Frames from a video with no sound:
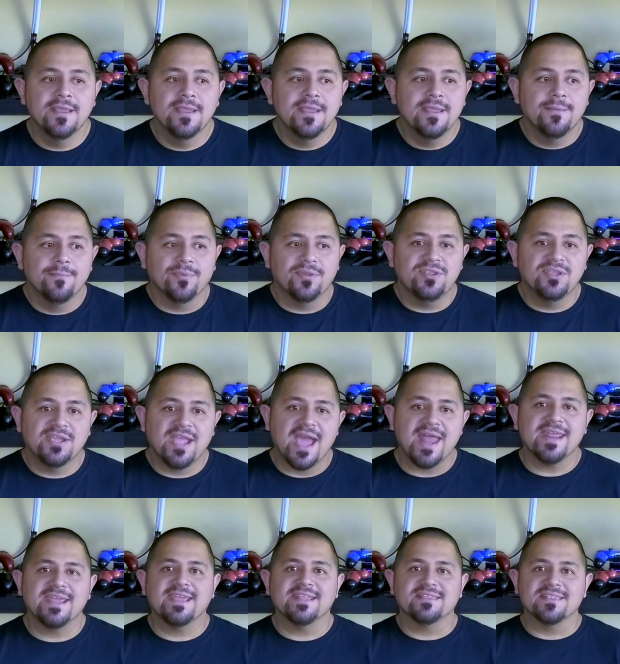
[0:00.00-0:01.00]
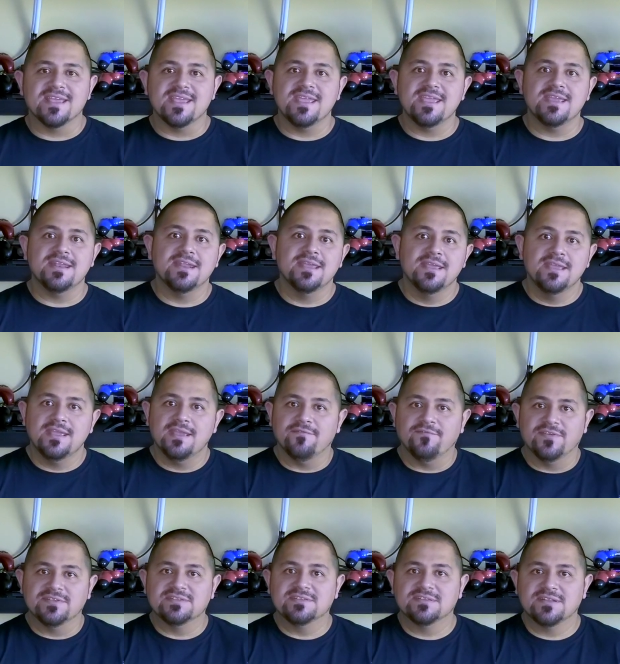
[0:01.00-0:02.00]
but you kind of get the hint.
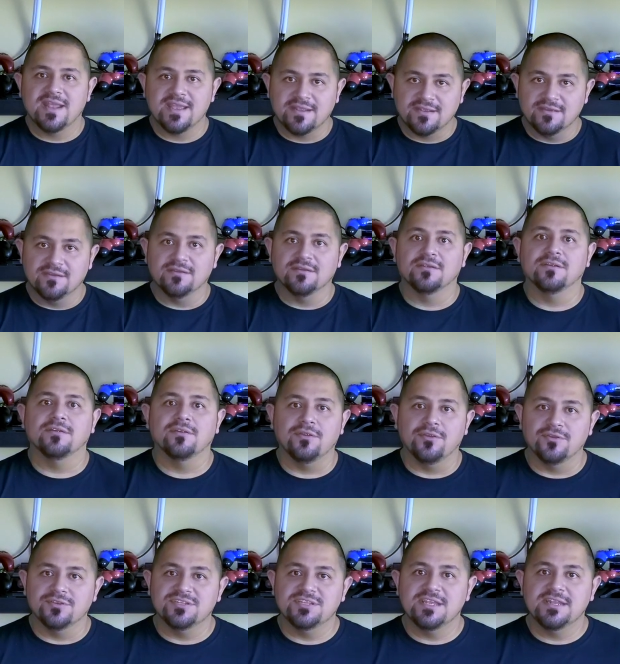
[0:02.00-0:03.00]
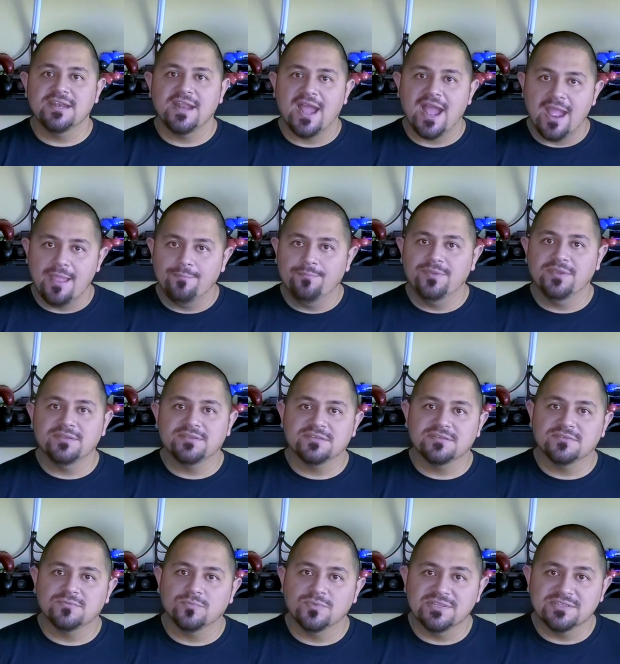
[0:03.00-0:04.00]
If it's like a urgent,
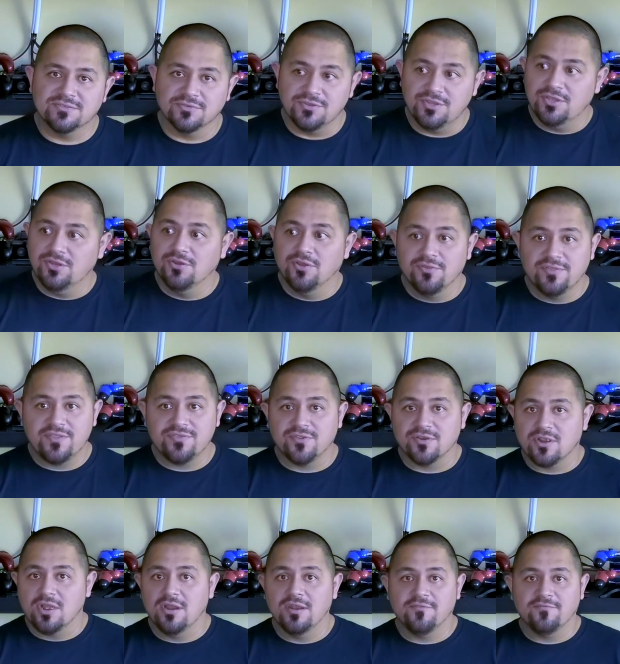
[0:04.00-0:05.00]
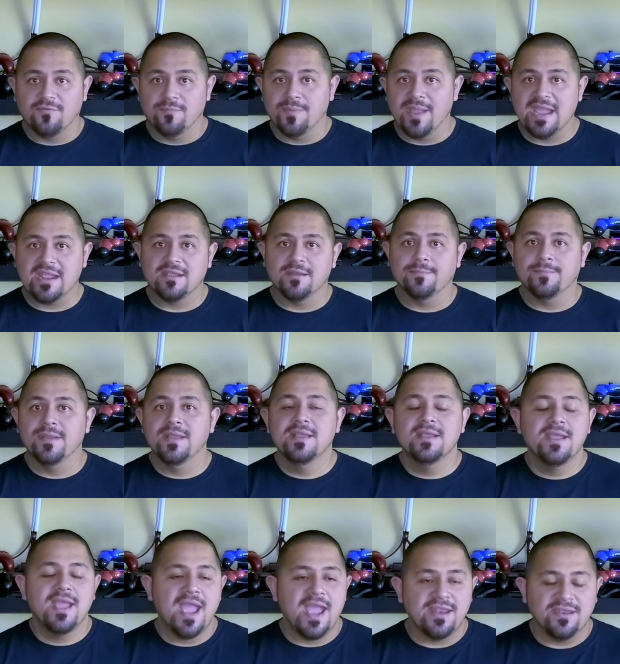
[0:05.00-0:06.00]
high-pitched whistle, you know that they're calling for backup
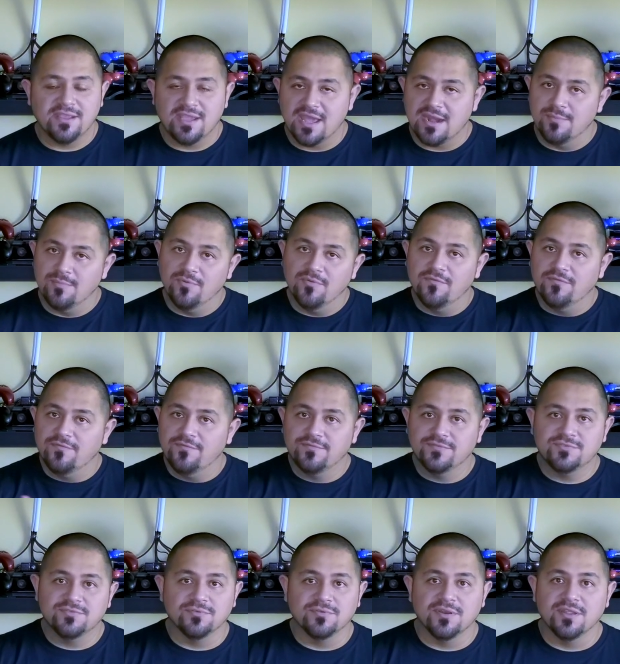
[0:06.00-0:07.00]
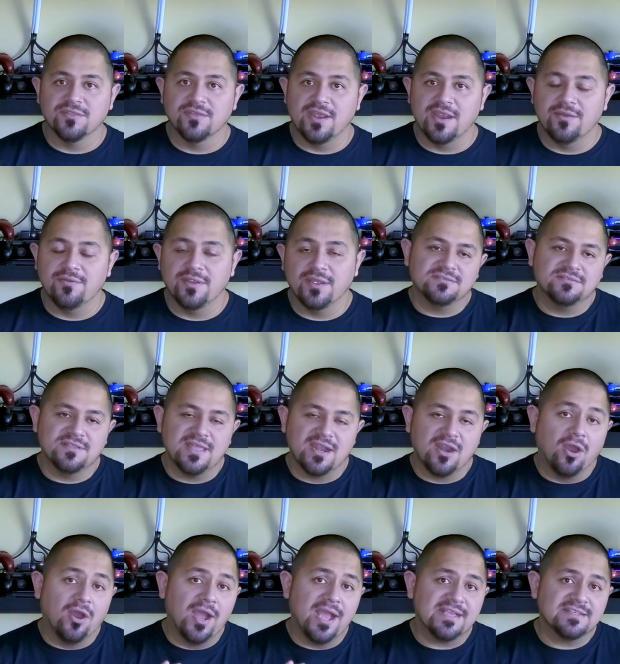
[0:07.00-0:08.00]
and you got to move to another area. That
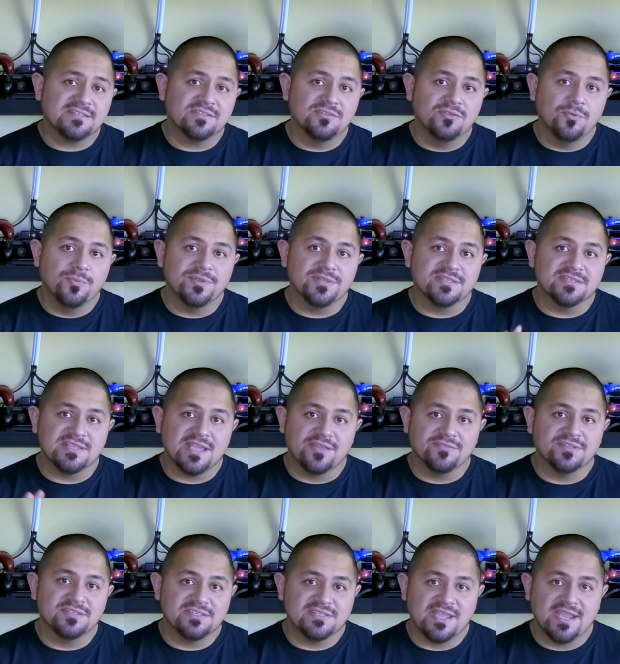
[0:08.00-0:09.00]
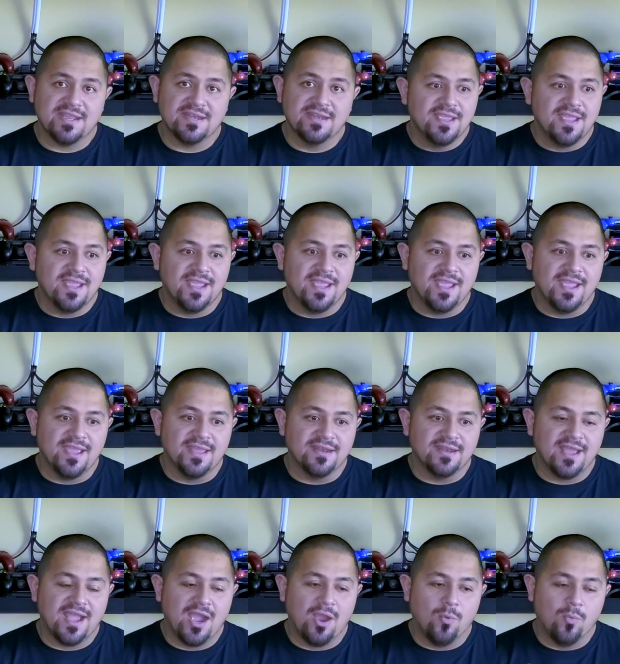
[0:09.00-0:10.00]
all has to do with the sound design and
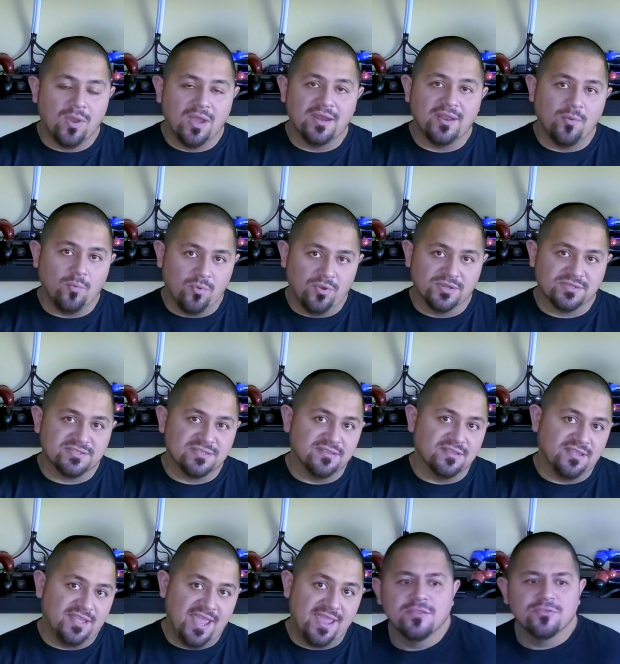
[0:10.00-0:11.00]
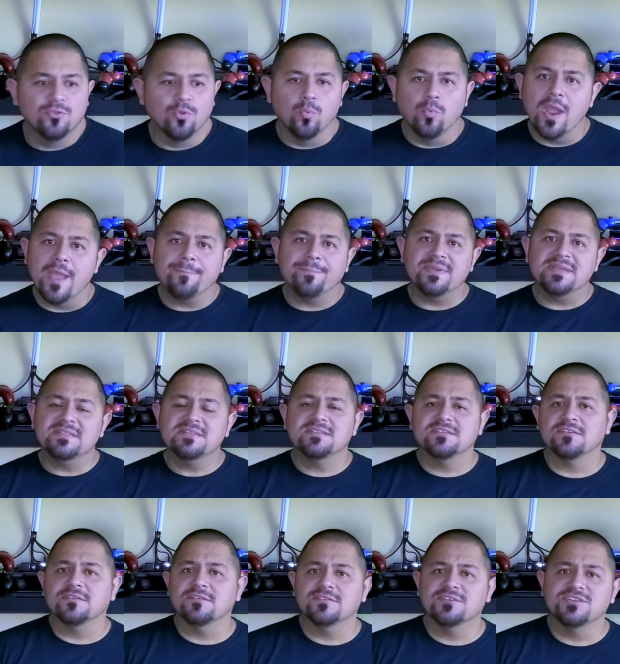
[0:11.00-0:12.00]
how well it works in the game. The weapons
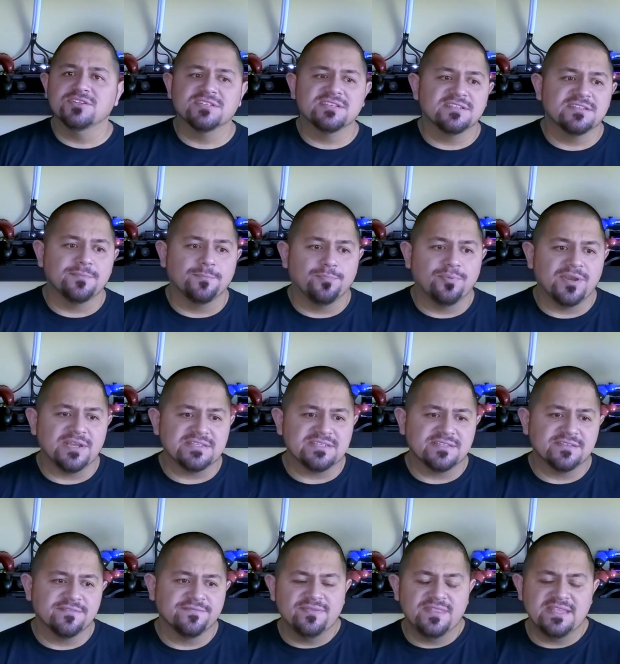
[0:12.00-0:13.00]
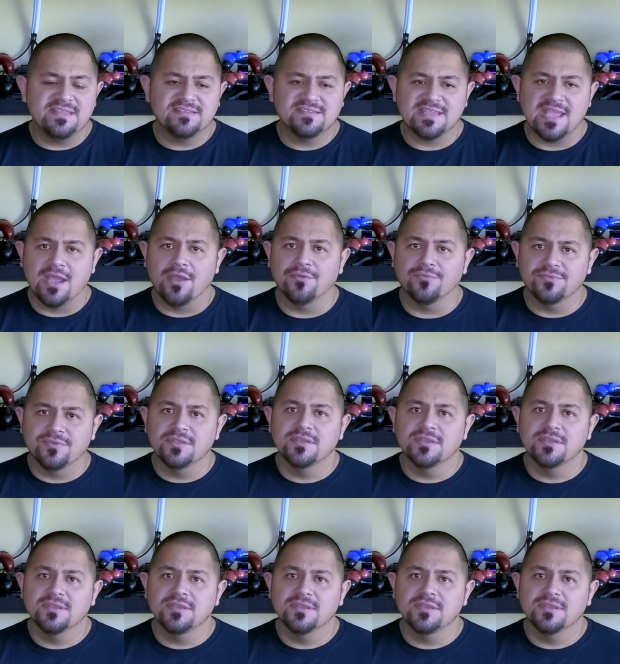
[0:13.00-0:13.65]
are just as impressive. They sound